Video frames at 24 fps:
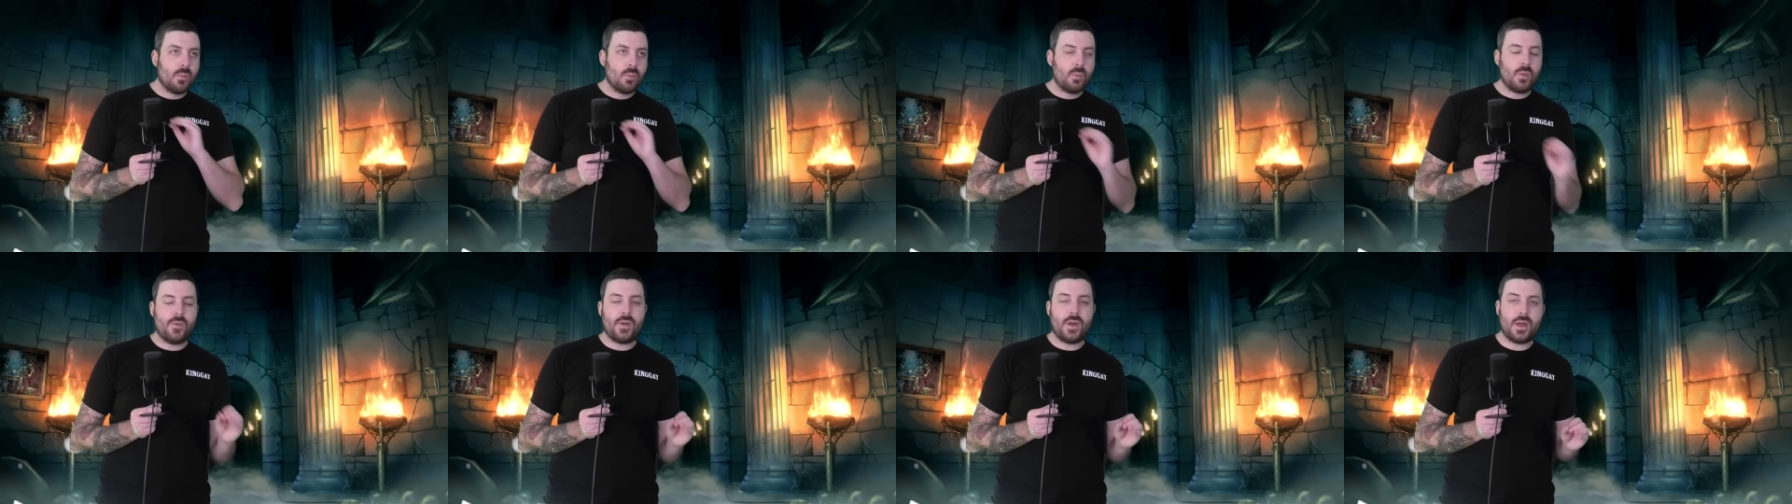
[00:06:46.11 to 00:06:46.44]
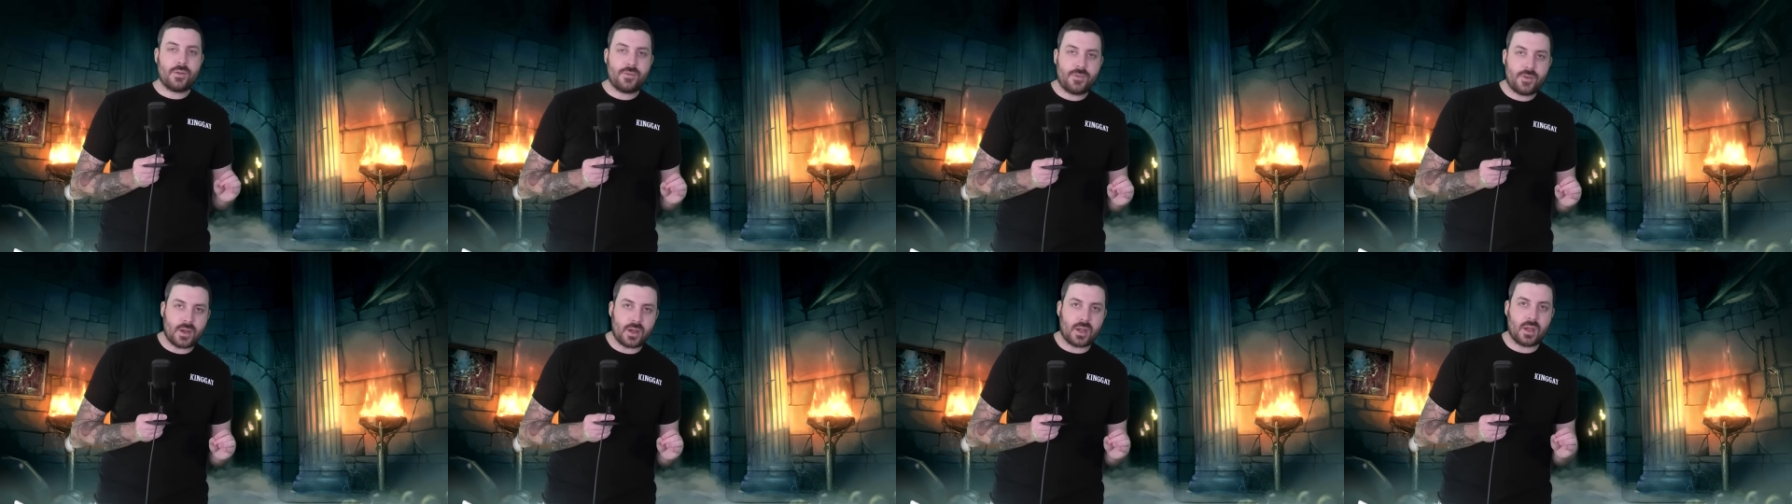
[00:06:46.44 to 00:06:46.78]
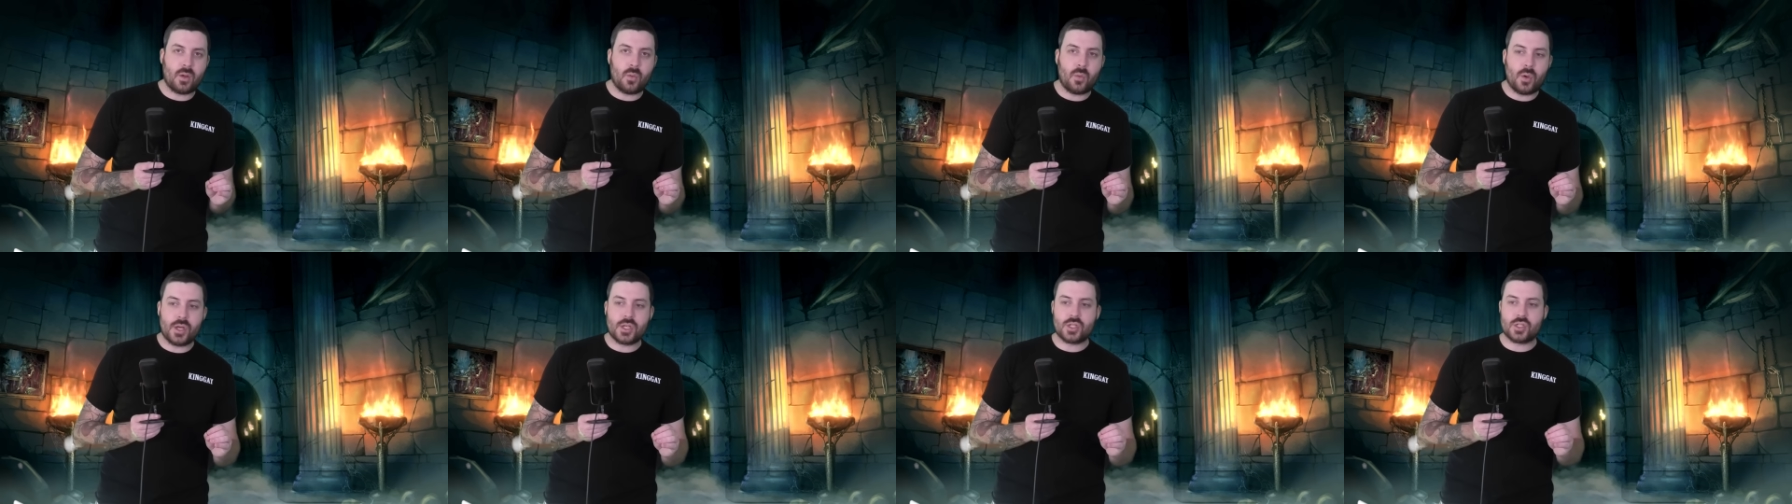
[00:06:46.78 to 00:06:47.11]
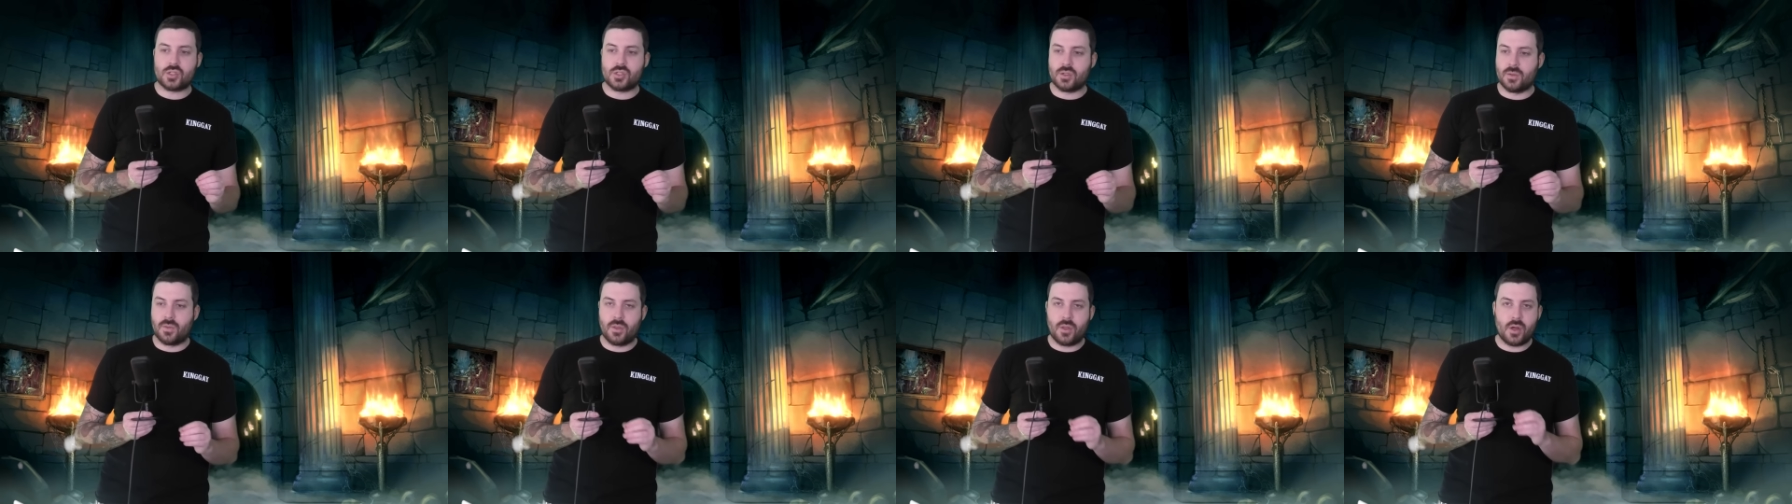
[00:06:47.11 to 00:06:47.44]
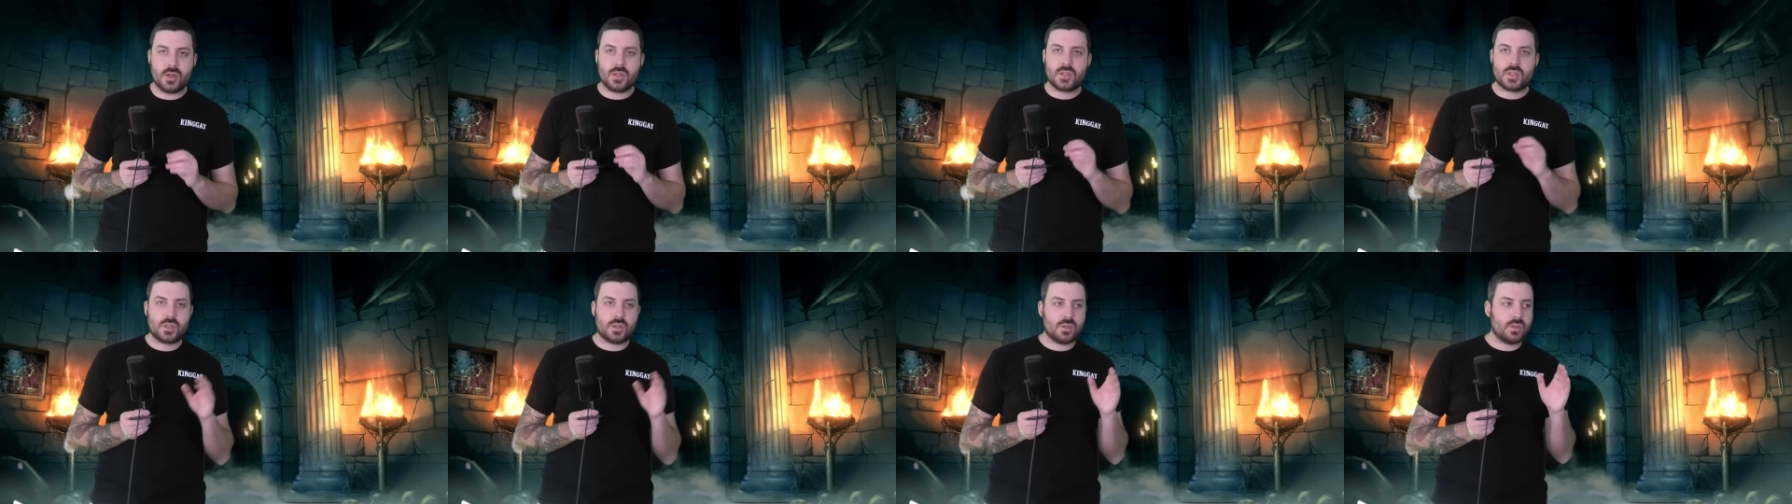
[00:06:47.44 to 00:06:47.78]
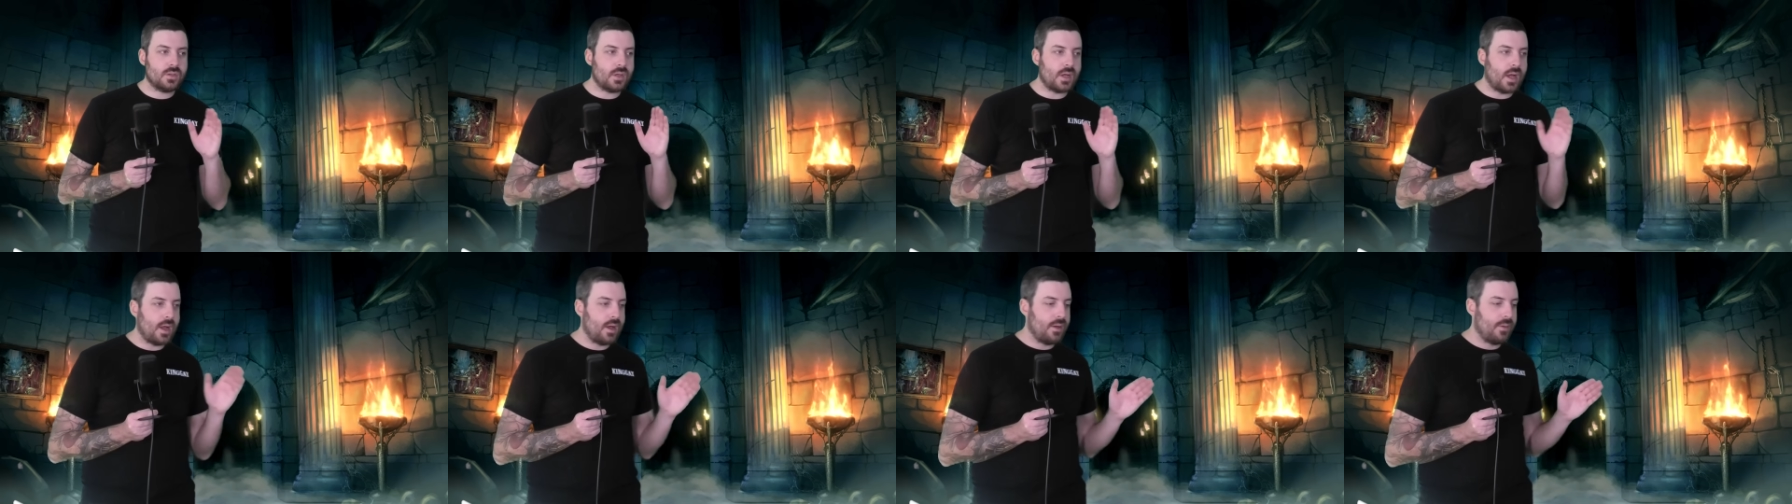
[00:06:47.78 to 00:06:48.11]
without fucking question. Those
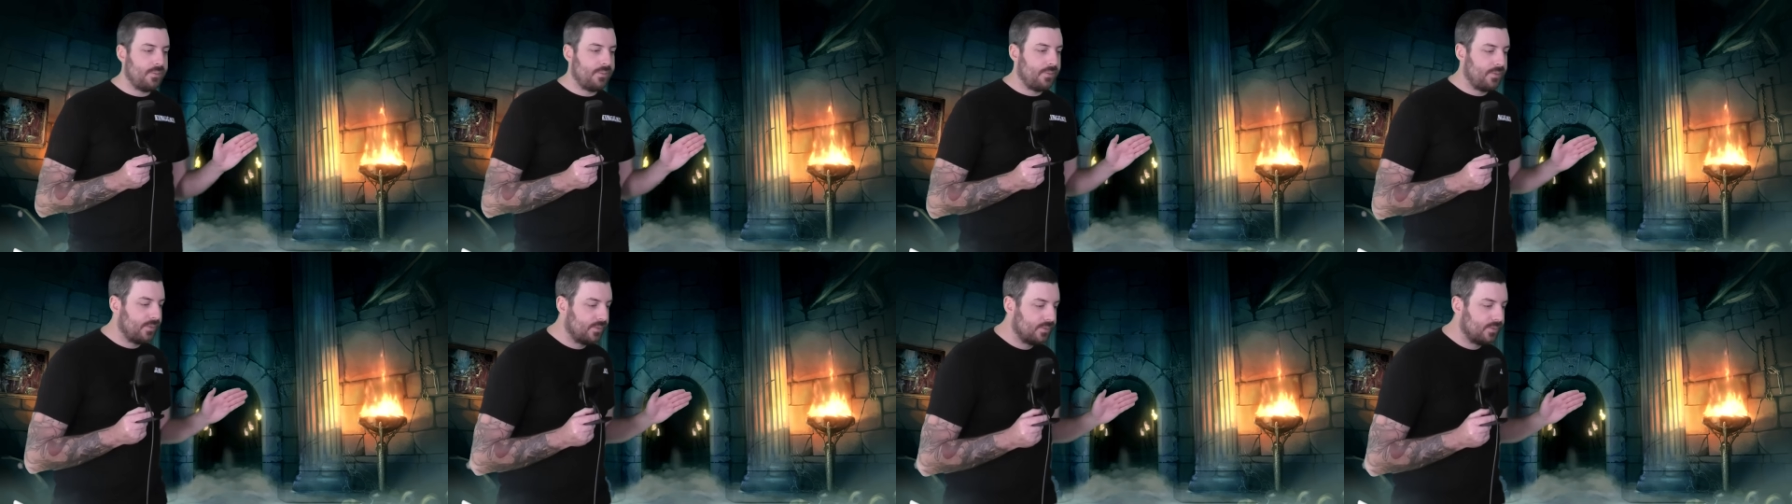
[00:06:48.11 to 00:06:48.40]
two are